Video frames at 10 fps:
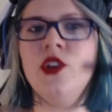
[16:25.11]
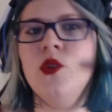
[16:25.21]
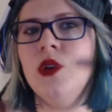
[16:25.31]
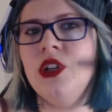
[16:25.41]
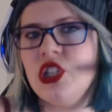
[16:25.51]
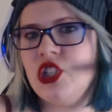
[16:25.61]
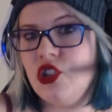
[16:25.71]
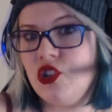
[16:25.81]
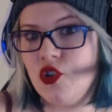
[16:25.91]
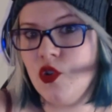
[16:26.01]
You would just
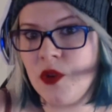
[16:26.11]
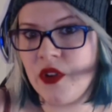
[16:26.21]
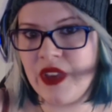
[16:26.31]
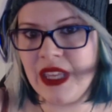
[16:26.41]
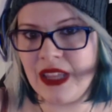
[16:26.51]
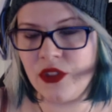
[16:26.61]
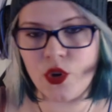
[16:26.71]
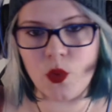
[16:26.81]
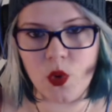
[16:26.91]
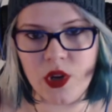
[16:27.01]
assume or think that
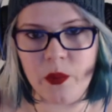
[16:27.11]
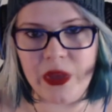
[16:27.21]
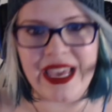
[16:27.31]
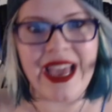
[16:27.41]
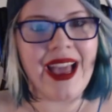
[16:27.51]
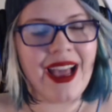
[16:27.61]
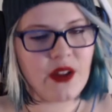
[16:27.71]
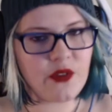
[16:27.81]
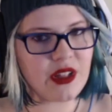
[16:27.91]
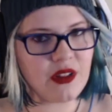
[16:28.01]
there would be, and
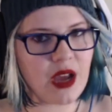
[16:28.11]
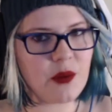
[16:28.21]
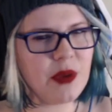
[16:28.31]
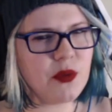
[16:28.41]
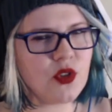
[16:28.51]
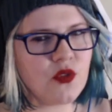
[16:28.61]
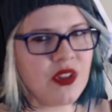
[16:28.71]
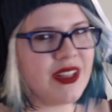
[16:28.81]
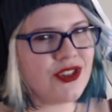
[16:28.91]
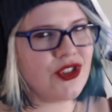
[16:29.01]
I feel like a lot of people don't
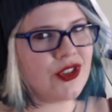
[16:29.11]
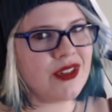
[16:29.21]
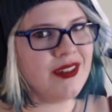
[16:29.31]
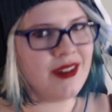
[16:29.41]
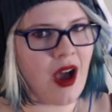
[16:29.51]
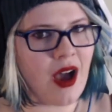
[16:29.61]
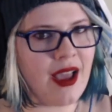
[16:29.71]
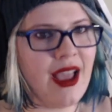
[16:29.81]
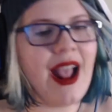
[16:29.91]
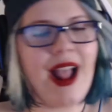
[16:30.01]
realize there's not,
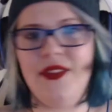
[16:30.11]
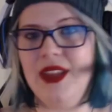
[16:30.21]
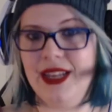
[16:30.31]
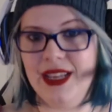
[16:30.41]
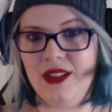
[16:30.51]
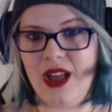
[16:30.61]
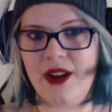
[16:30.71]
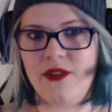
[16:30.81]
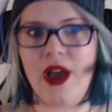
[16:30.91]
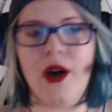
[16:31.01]
and they need a lot
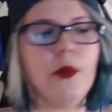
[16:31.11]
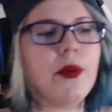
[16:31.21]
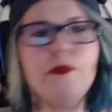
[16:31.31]
of help.